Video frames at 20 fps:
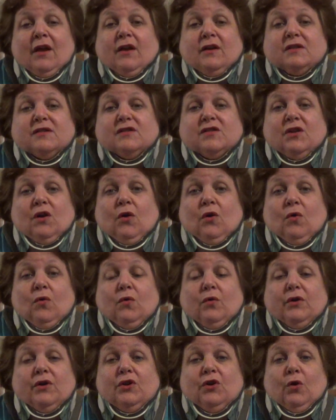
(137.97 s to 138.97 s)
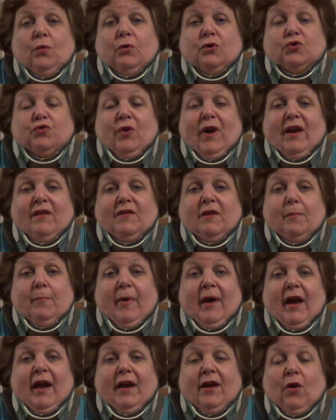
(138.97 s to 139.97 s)
So, you know, we're driving
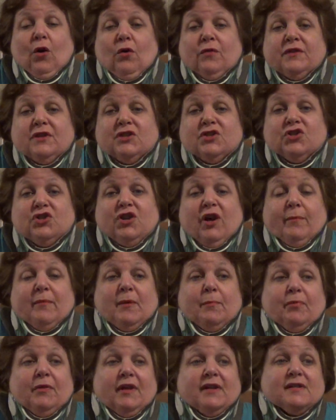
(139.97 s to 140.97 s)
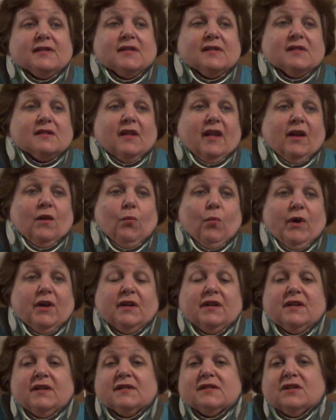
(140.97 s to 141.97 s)
by all these yummy places like
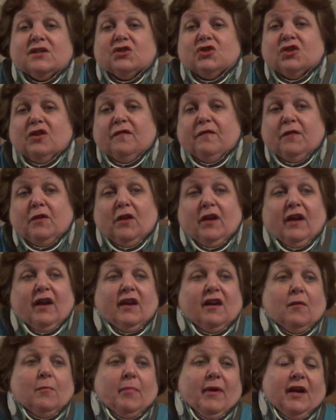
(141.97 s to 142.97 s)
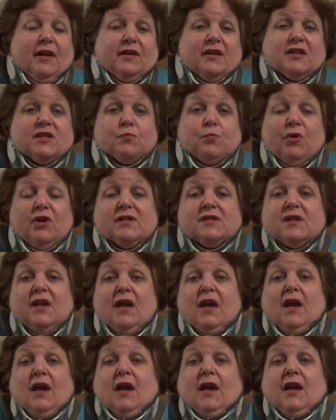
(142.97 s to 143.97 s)
Wendy's and Chick-fil-A and Panda
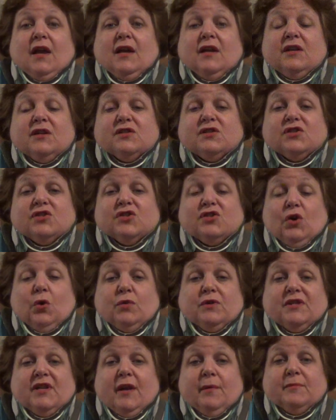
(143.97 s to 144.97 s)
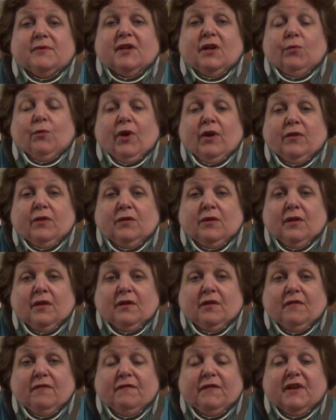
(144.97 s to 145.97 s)
Express. It is so tempting, rather
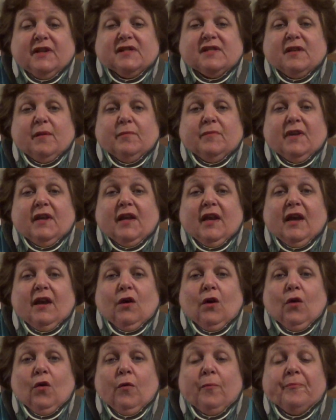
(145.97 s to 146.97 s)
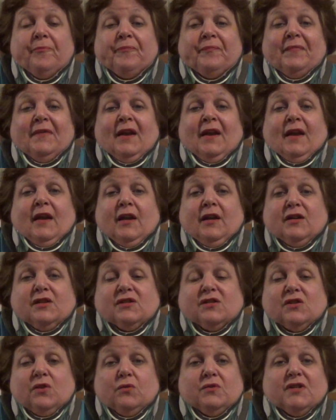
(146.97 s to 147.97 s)
than to fix something at home, it
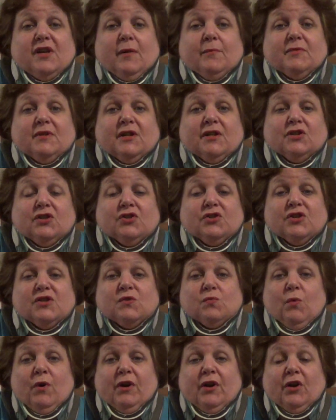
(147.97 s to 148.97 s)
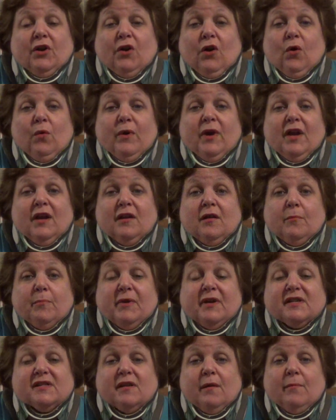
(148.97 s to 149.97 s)
is so tempting to just want to go in and
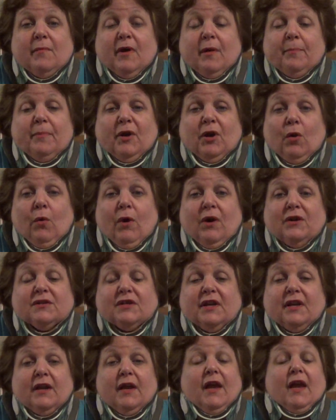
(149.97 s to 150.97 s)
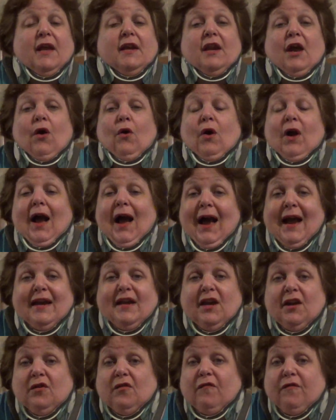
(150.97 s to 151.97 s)
pick something up and go out to eat. Now, I
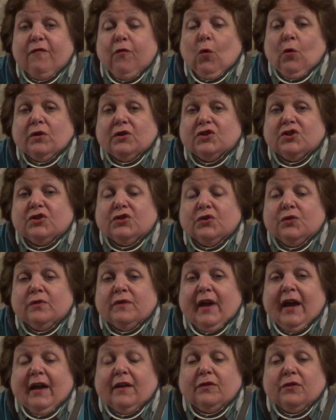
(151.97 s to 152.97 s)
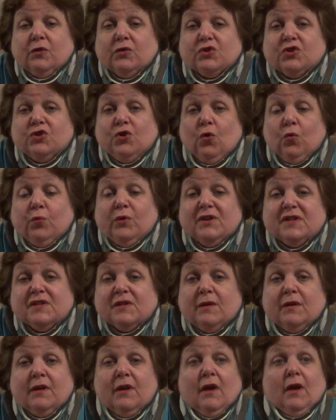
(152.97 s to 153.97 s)
can afford to do that. There's no
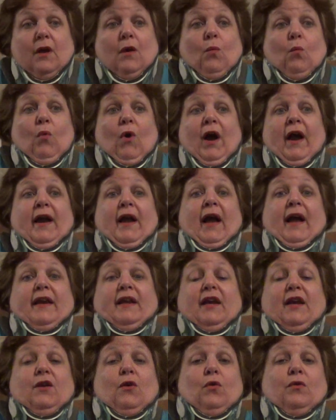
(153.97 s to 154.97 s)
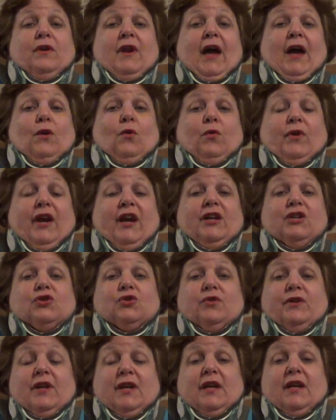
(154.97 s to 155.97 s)
reason why I cannot
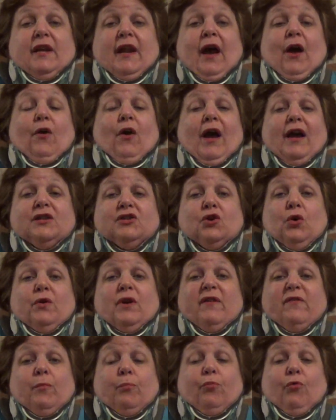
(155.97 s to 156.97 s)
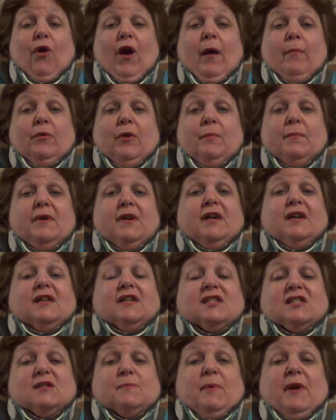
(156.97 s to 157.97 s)
occasionally eat out. I don't have a problem
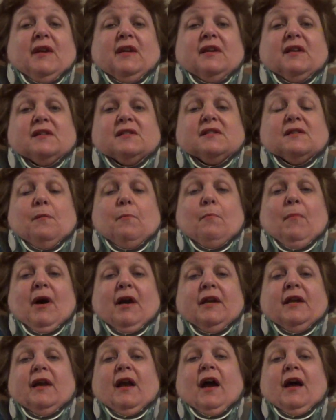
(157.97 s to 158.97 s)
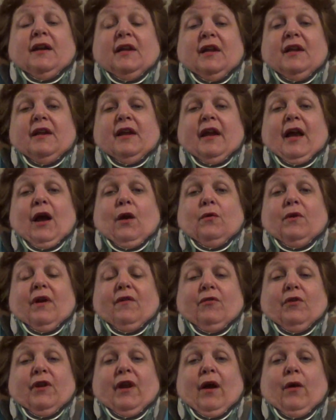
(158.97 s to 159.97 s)
spending some money on eating out
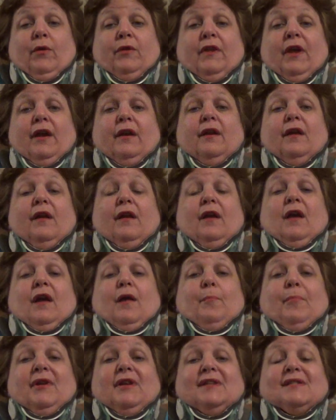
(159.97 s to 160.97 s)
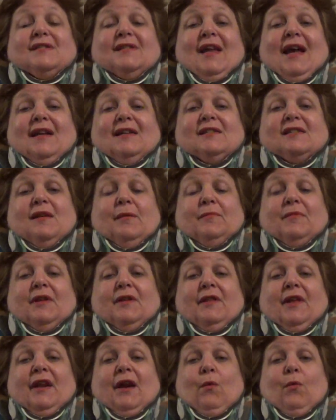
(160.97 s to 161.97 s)
every now and then. But it's not
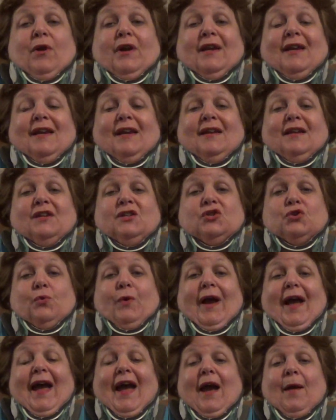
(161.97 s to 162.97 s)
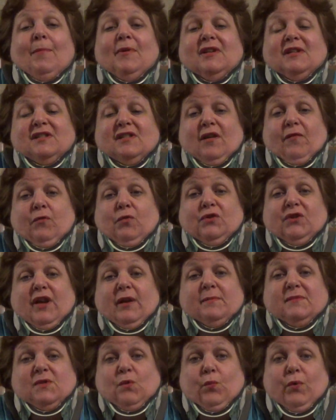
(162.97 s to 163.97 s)
something that I want to get into a habit several
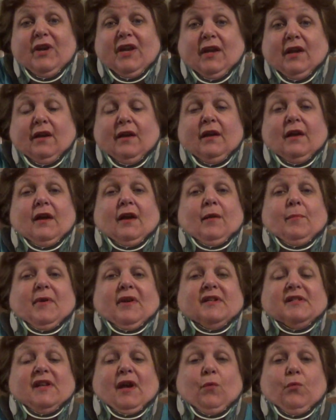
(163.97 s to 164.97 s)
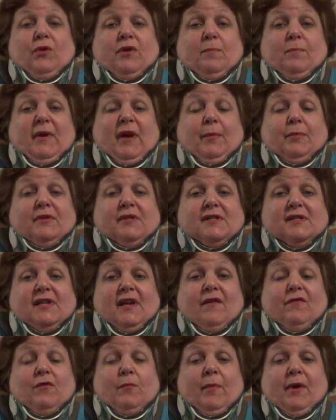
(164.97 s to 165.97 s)
times a week, because I wouldn't be able to
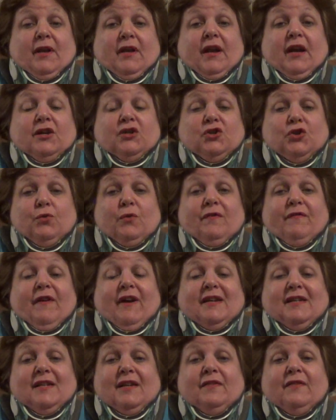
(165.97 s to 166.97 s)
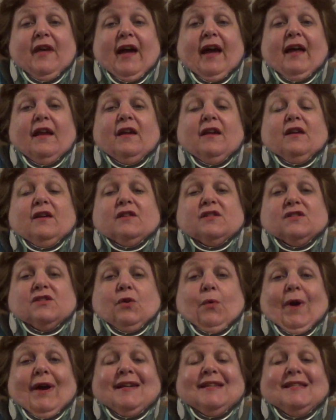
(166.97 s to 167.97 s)
save the money I do if I did that.
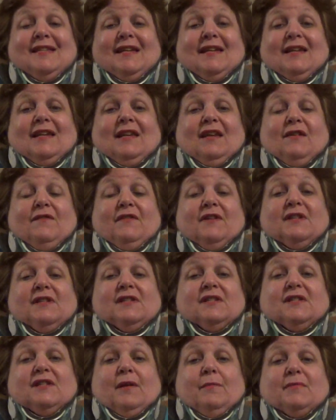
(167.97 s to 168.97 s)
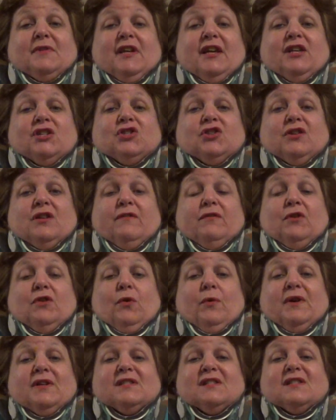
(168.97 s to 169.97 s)
So I didn't give in to temptation, even
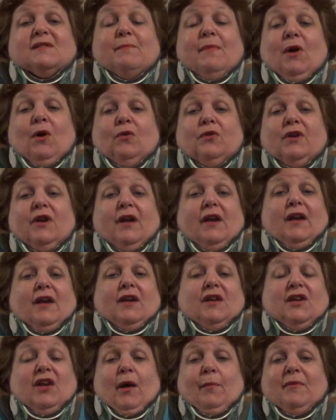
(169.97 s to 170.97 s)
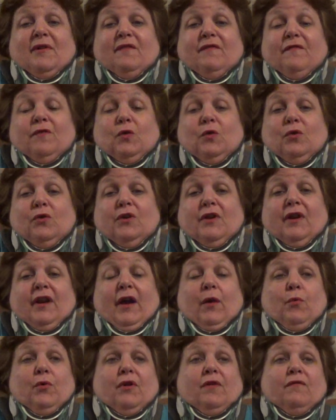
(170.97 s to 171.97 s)
though I smelled yummy food and
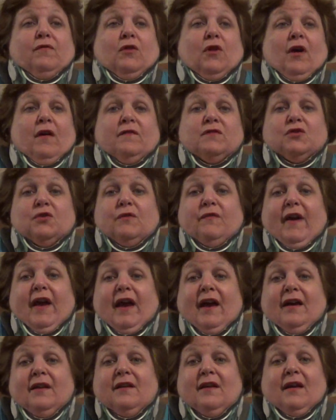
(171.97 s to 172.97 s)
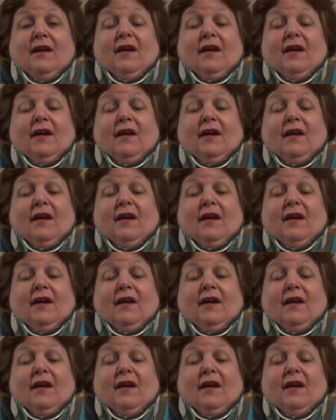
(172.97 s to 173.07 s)
I would have loved to have had